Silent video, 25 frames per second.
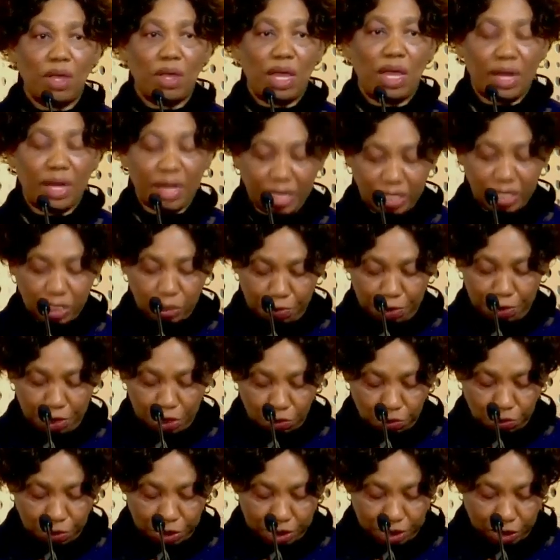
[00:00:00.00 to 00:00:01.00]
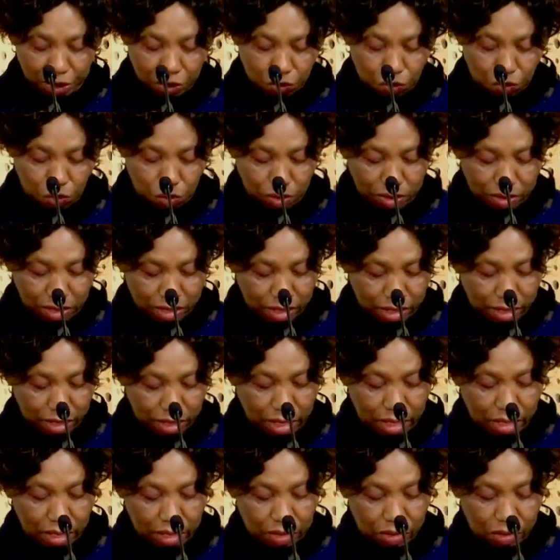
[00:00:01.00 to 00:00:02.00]
arrangements with the schools
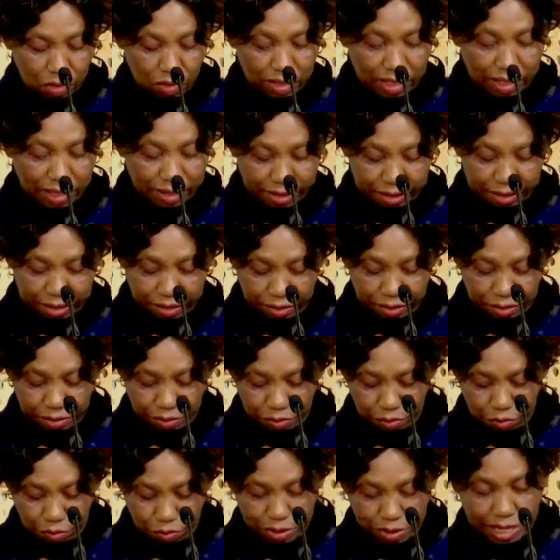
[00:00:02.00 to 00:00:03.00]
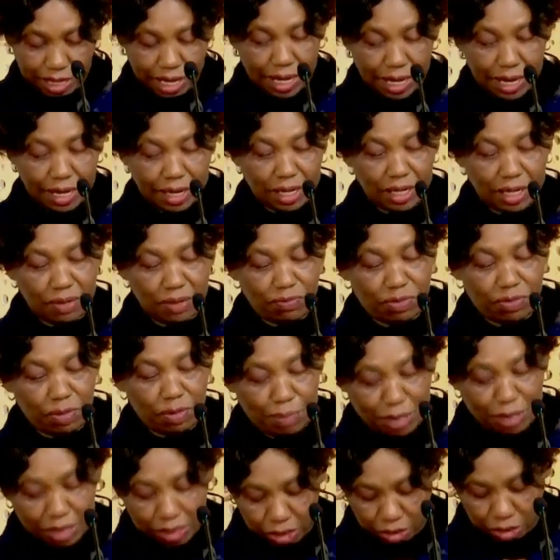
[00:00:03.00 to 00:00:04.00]
so that we can relieve the
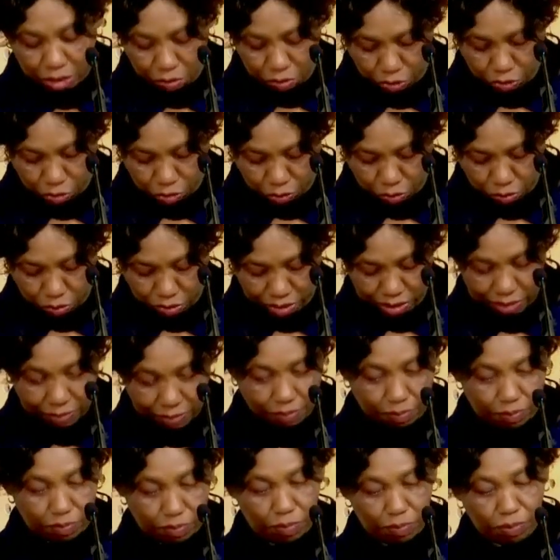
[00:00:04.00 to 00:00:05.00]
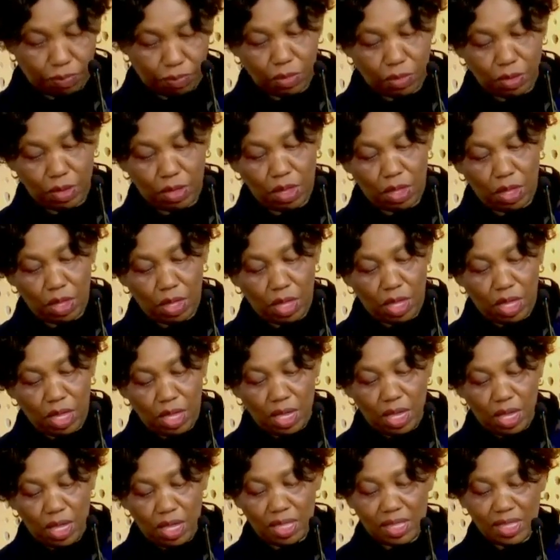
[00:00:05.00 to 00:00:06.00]
pressure on schools.
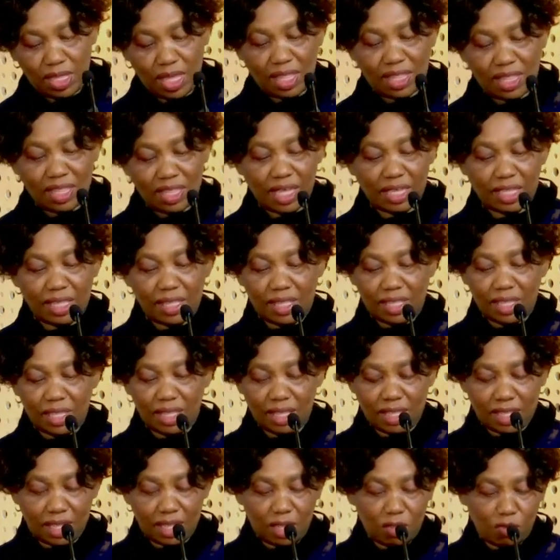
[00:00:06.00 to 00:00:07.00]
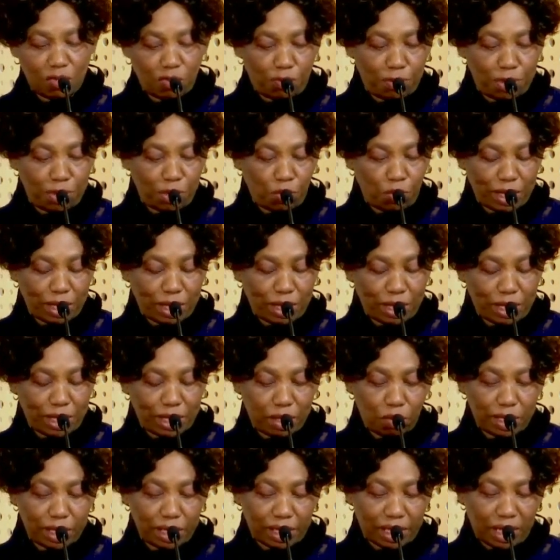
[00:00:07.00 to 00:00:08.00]
As I said, since we've been working
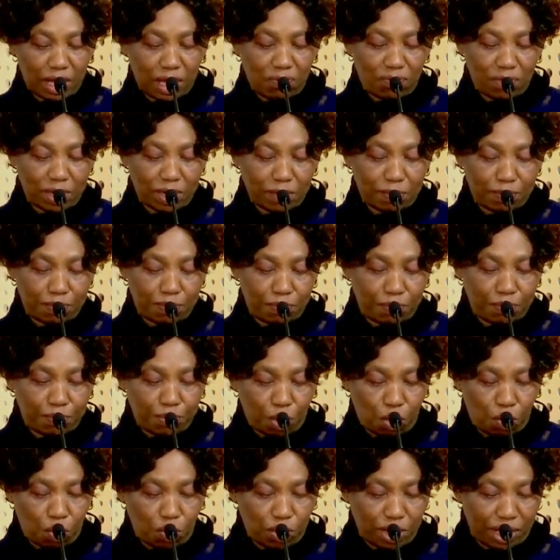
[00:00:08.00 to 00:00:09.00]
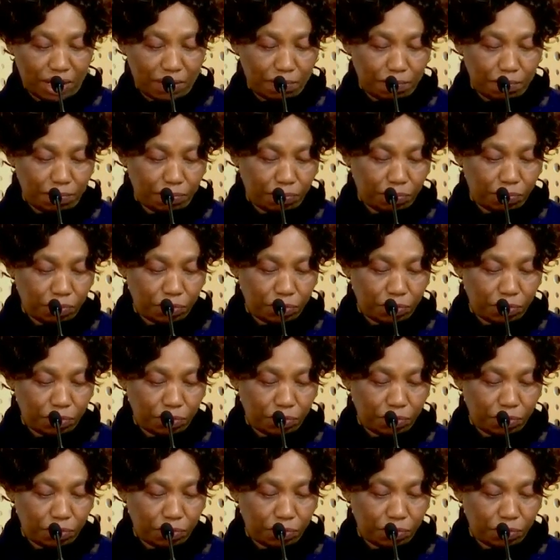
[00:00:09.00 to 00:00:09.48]
on a recovery program,